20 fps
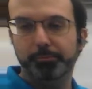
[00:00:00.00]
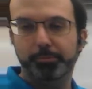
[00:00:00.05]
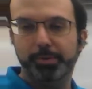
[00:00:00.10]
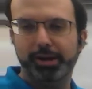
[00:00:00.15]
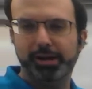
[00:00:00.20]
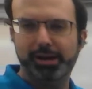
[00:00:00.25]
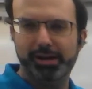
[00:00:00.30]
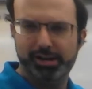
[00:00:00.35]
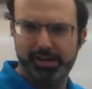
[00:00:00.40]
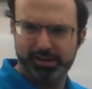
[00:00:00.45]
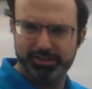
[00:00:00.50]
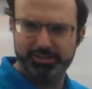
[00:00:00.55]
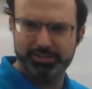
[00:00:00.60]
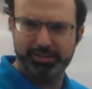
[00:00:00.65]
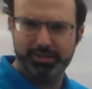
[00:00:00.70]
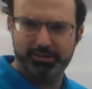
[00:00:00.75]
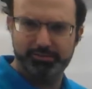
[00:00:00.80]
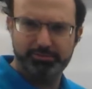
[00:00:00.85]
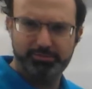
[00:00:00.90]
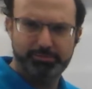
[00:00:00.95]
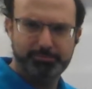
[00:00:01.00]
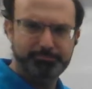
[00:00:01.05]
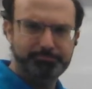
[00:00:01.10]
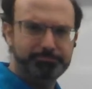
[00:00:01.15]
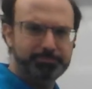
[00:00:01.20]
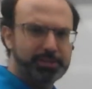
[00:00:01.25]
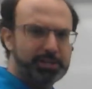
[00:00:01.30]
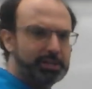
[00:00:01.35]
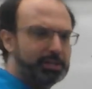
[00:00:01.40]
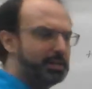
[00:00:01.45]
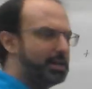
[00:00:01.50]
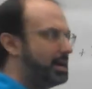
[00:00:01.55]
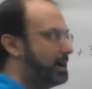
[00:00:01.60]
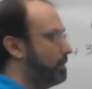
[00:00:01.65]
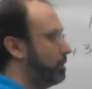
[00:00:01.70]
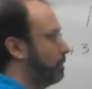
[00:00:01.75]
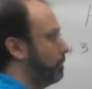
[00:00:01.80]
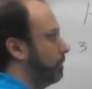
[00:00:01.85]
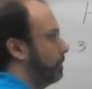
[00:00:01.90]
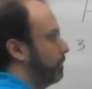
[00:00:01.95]
positive.
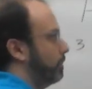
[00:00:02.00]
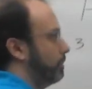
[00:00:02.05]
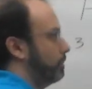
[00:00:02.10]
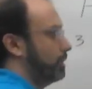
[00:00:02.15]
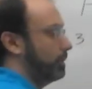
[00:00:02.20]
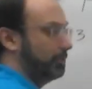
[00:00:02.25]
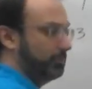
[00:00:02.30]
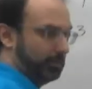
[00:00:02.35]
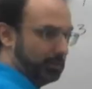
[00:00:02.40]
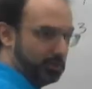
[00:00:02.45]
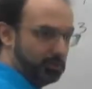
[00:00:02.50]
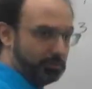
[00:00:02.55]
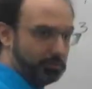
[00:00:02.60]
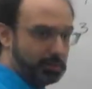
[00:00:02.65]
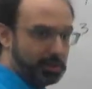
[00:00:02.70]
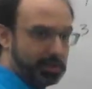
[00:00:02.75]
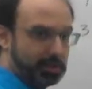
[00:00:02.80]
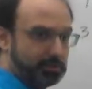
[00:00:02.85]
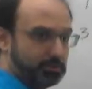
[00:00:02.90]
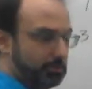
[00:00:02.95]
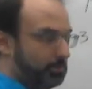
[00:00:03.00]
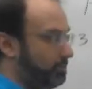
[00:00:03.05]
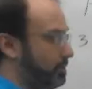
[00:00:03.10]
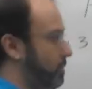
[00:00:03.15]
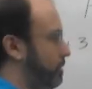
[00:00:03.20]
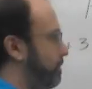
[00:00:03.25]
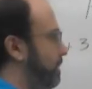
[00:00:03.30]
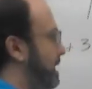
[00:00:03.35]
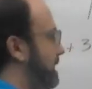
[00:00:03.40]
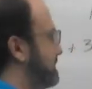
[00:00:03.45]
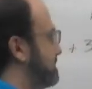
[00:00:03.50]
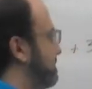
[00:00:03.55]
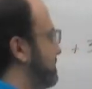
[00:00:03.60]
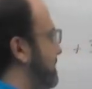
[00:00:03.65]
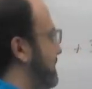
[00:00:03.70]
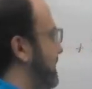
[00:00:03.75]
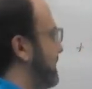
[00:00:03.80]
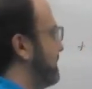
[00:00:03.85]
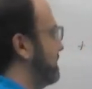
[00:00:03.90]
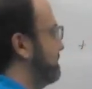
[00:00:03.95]
Now, hopefully you guys know positive and
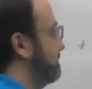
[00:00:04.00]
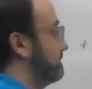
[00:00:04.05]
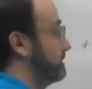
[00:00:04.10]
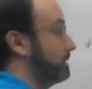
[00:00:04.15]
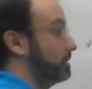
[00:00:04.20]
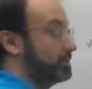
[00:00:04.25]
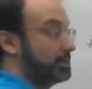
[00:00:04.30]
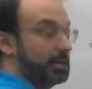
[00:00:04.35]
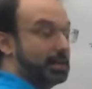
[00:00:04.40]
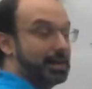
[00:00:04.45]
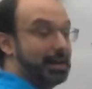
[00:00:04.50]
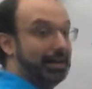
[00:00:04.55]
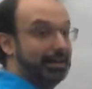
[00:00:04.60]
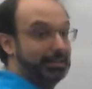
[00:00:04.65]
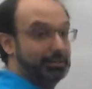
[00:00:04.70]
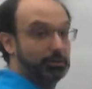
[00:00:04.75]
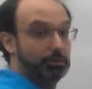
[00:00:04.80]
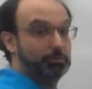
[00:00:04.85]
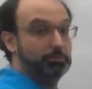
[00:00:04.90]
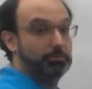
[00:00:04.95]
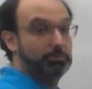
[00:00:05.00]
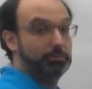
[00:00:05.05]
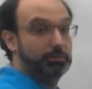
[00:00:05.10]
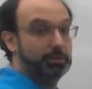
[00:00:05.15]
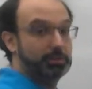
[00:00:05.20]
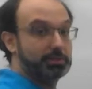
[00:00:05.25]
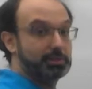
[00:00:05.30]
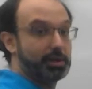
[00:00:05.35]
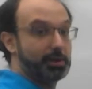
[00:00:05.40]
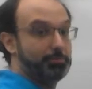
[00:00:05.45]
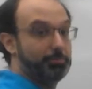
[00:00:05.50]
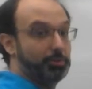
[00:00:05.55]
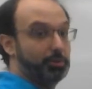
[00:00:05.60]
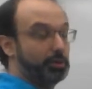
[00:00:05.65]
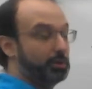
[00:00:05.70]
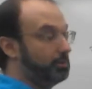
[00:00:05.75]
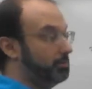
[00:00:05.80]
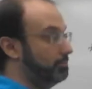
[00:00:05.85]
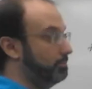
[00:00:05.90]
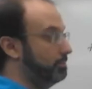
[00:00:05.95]
negative. It looks like I don't, because I
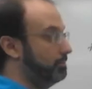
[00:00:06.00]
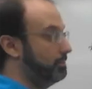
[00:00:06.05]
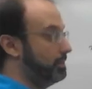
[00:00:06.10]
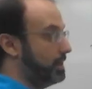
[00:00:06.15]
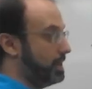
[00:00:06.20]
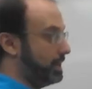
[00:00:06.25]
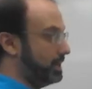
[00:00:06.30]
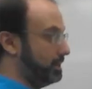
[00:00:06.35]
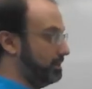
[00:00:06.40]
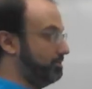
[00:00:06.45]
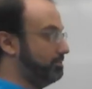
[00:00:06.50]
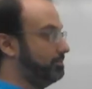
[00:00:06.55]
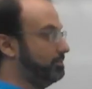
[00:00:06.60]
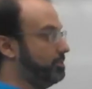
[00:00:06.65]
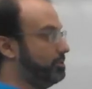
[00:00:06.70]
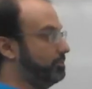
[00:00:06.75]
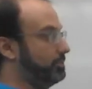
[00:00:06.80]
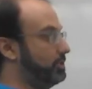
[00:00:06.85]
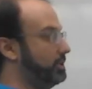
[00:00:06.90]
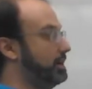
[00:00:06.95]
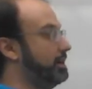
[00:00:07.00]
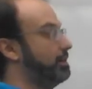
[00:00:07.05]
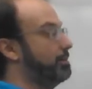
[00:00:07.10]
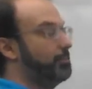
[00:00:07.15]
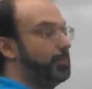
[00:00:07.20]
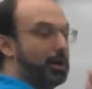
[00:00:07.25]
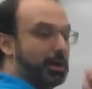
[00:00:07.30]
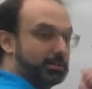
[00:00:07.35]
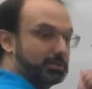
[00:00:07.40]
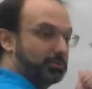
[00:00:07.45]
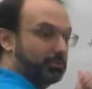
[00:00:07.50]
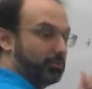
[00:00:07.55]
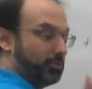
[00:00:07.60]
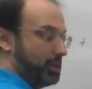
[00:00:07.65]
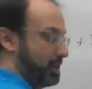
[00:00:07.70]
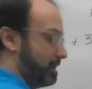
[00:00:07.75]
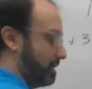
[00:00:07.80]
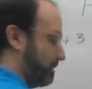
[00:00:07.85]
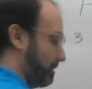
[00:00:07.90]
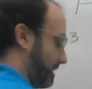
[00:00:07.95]
put negative over there and positive
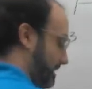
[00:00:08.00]
here, and